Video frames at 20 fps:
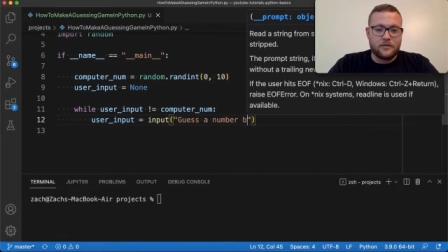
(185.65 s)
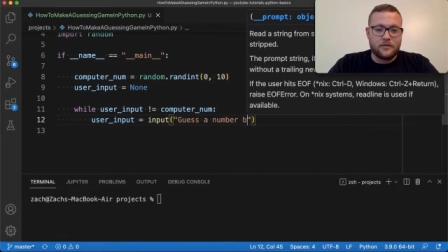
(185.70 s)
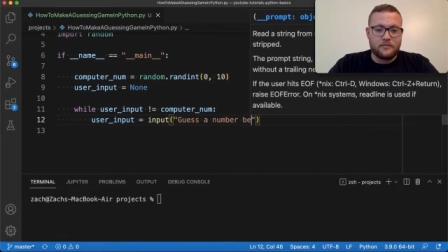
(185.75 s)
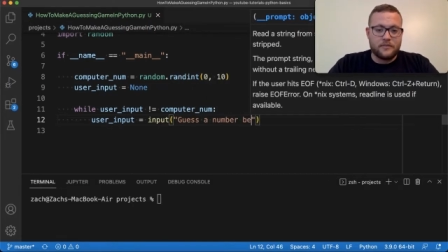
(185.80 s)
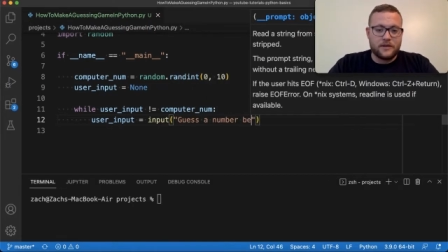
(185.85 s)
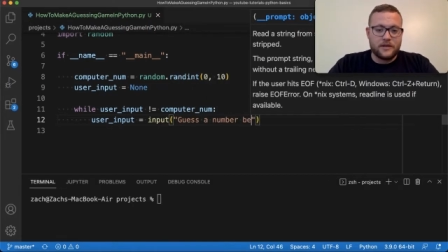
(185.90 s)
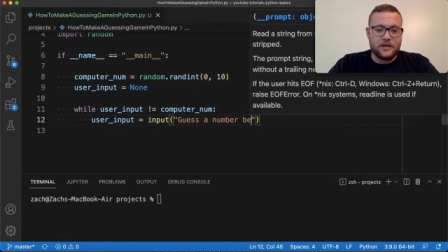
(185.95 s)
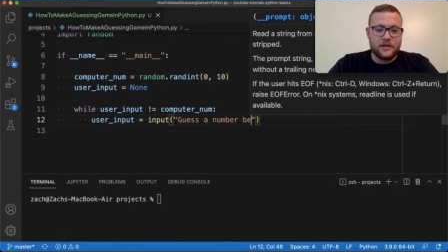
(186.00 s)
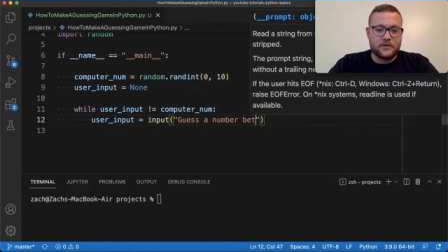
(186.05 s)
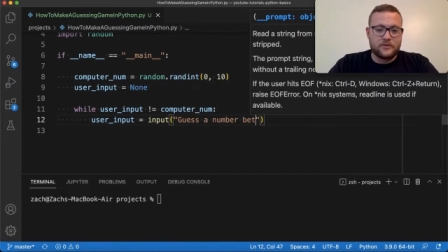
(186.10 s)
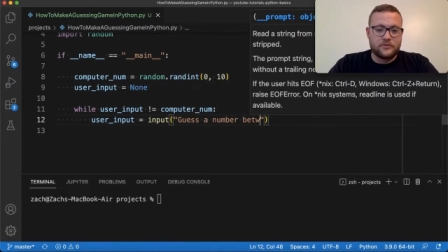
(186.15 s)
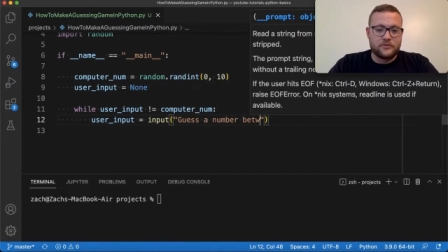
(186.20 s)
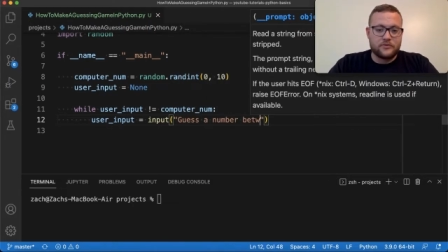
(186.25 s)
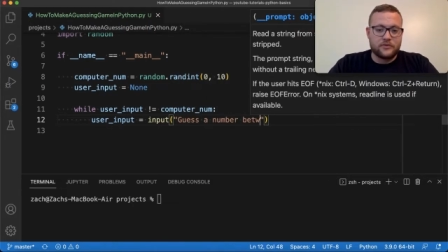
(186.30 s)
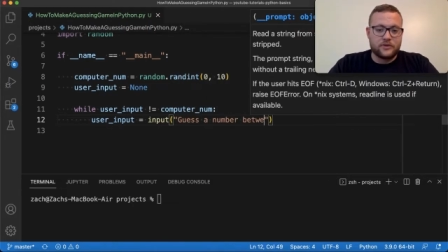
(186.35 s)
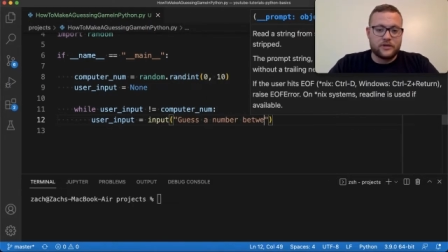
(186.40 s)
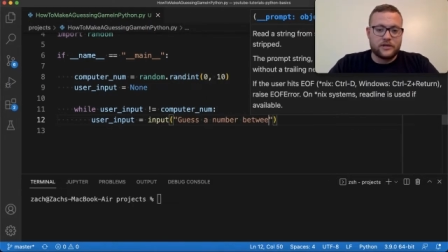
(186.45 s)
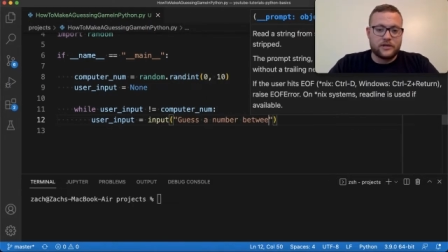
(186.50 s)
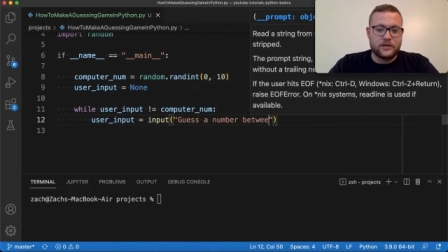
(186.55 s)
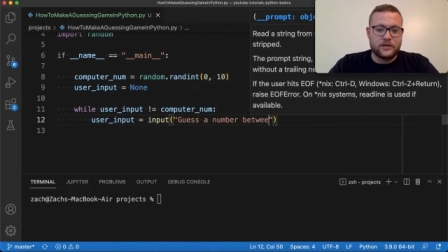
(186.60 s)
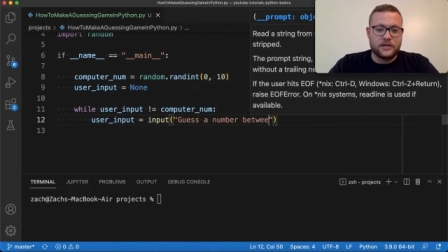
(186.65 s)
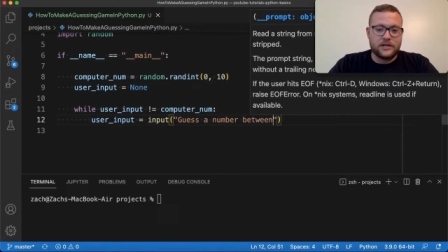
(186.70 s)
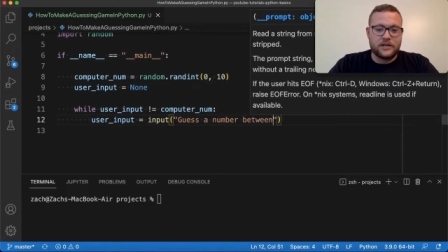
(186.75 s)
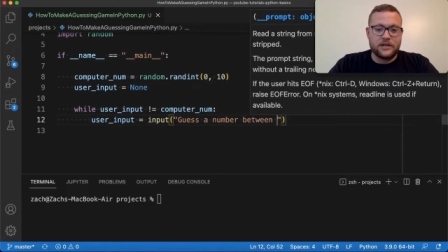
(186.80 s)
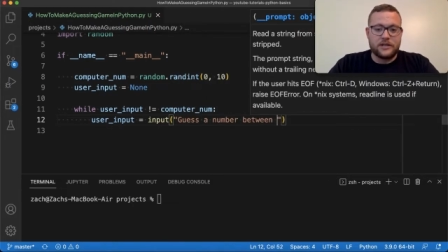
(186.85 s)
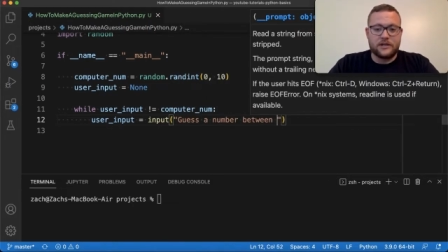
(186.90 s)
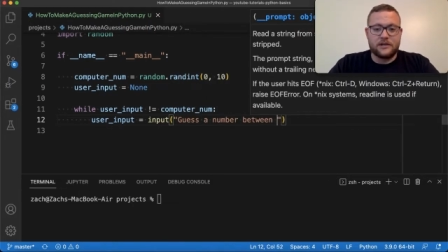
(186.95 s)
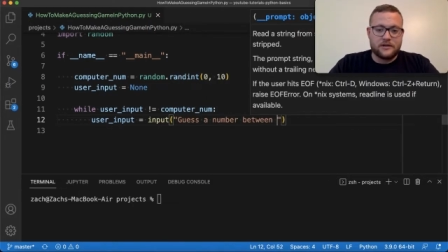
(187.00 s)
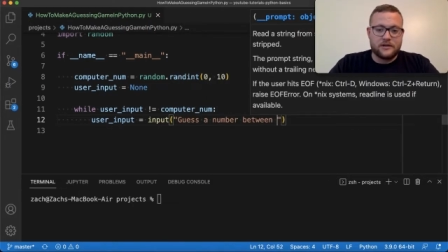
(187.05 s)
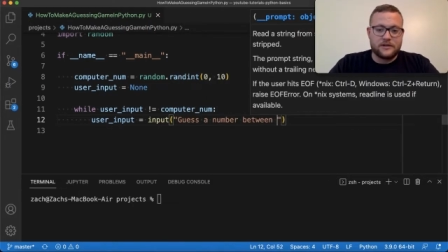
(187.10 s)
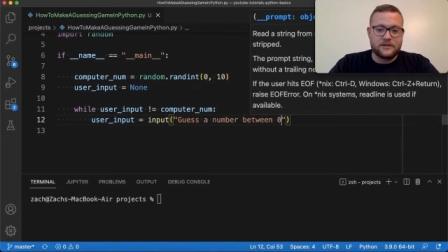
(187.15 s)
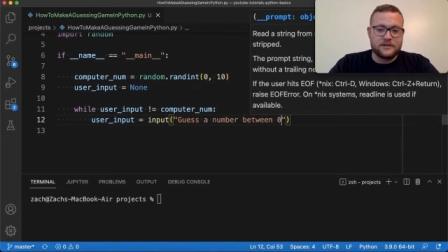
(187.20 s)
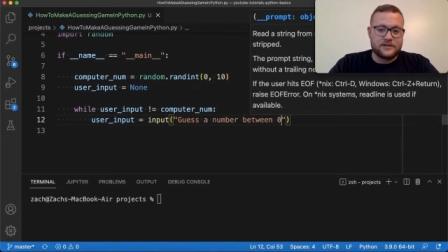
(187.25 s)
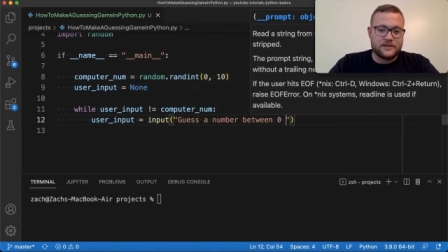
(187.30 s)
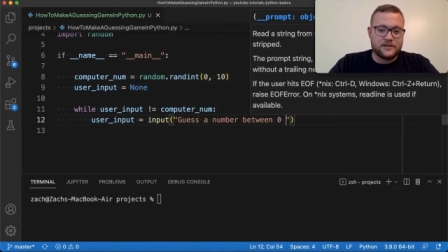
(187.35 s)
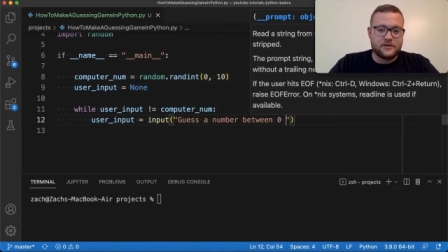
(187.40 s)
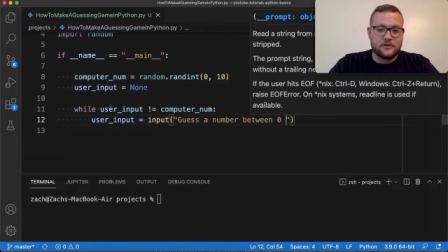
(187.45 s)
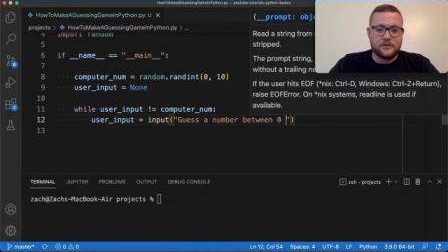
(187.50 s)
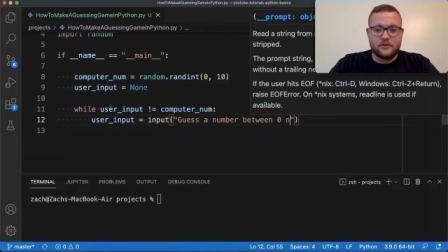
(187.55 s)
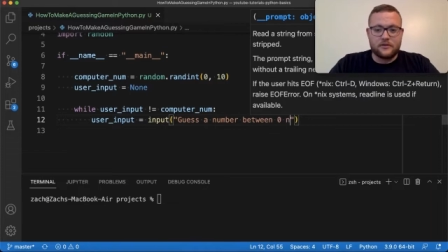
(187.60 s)
between
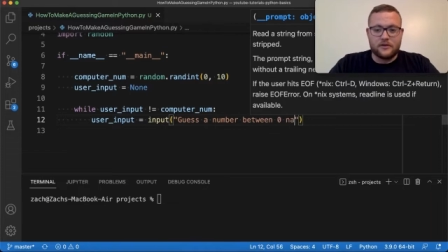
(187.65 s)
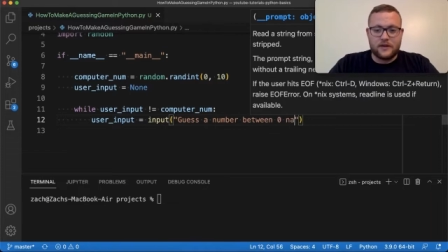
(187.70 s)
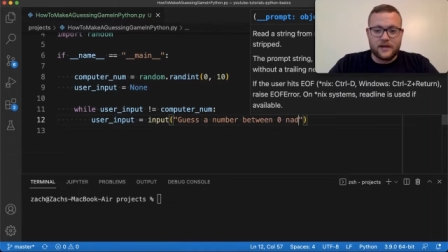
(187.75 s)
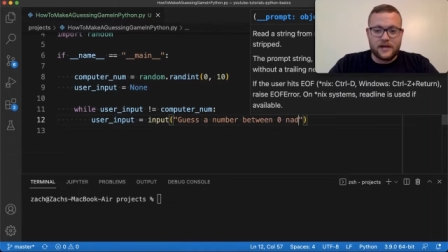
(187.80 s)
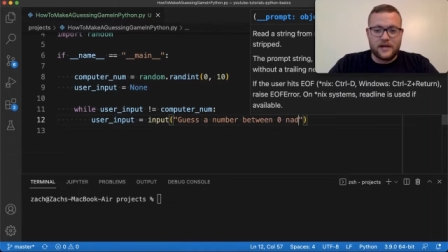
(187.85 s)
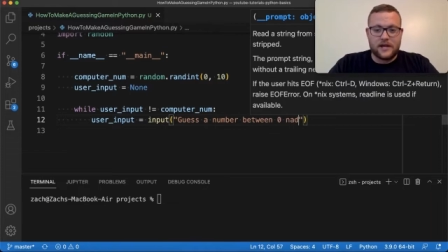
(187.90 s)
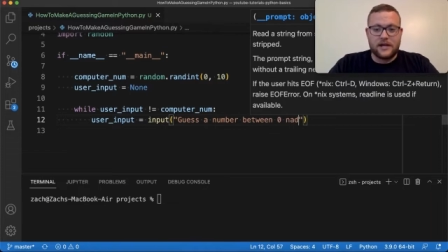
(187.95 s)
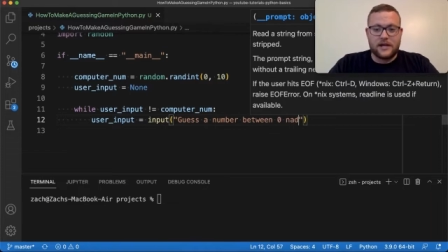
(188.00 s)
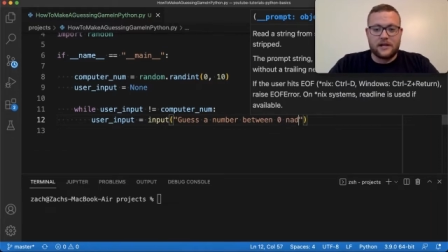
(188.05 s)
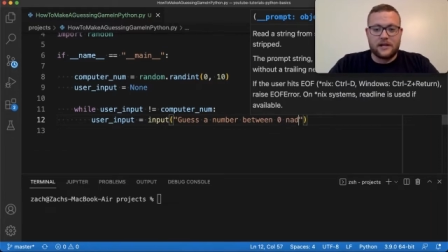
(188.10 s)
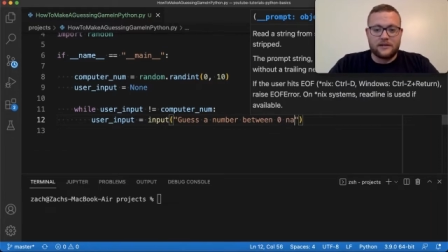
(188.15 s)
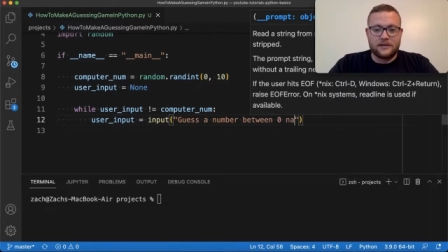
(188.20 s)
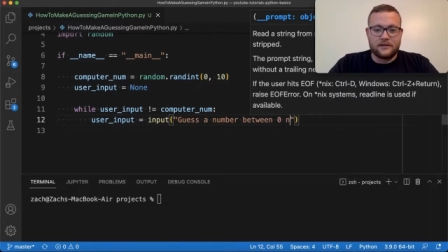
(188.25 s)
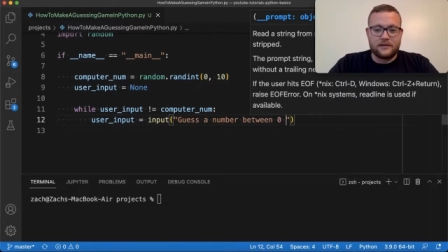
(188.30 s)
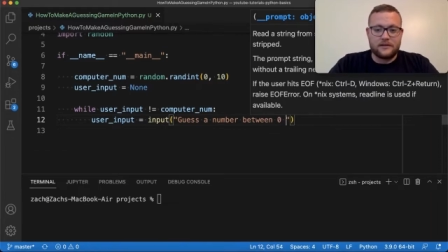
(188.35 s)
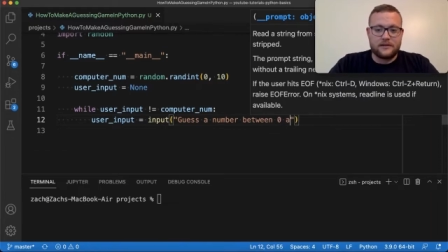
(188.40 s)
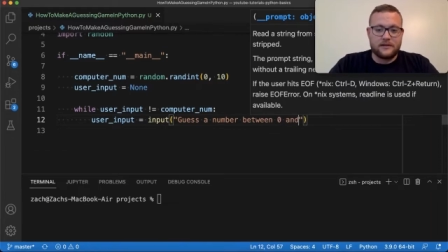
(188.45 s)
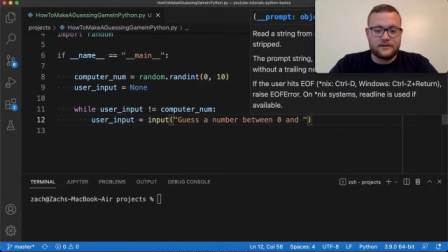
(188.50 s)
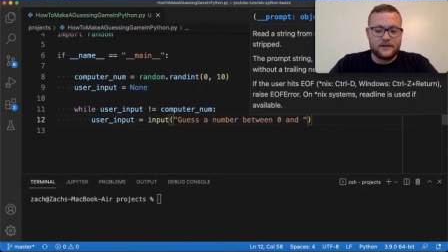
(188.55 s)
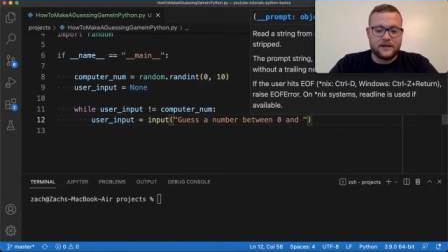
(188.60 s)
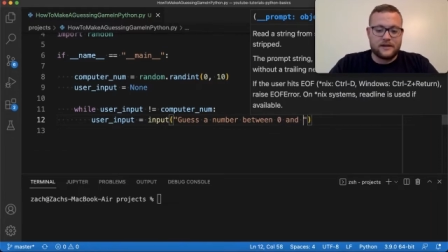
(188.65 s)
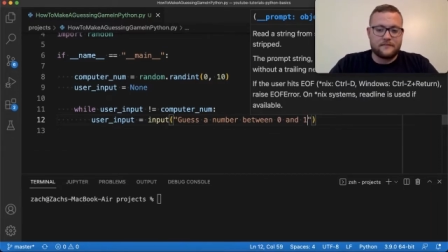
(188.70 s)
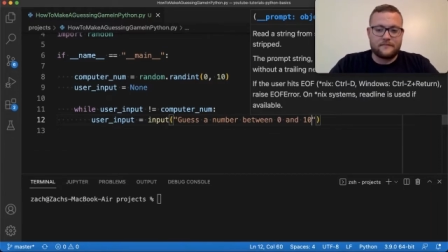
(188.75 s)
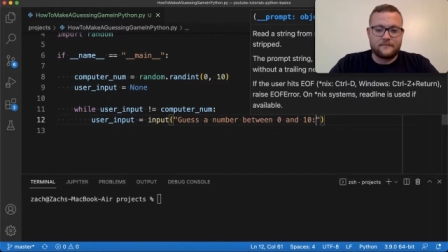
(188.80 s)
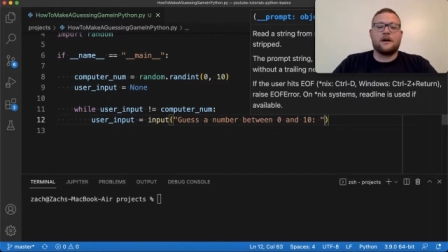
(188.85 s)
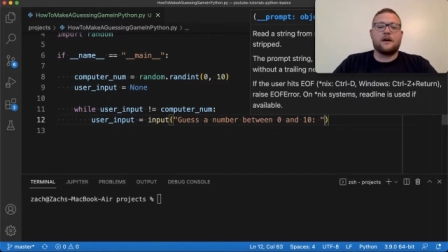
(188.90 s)
zero and 10.